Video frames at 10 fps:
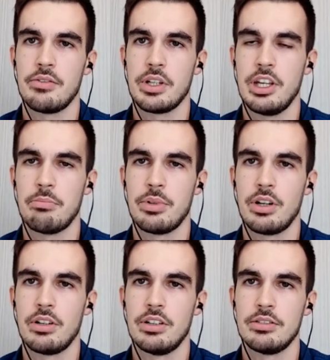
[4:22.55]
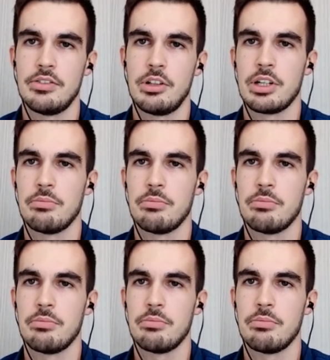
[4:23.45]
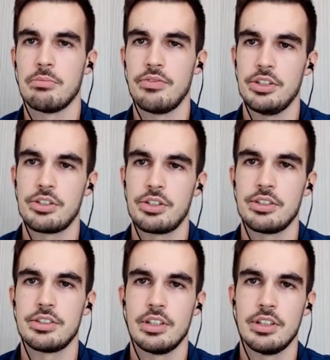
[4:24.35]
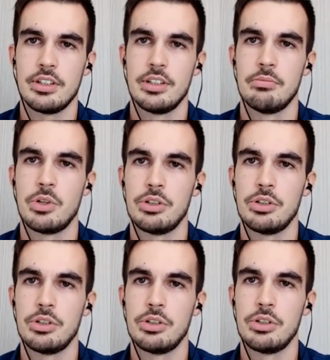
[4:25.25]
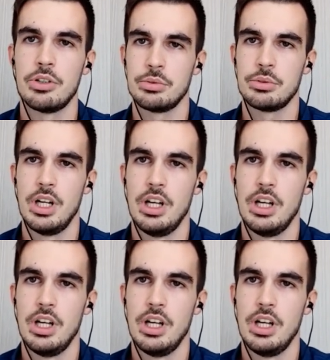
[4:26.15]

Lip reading: We keep developing more features and more tools to